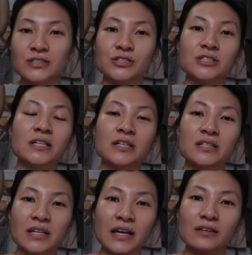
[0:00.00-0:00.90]
She
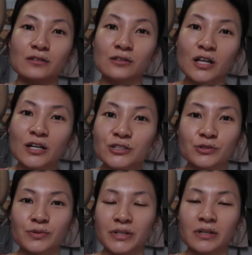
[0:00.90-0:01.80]
is a
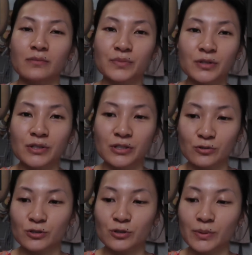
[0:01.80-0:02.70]
luxury beauty
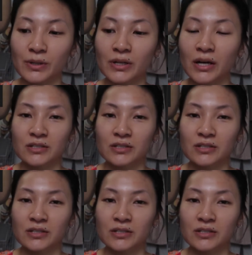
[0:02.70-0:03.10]
YouTuber.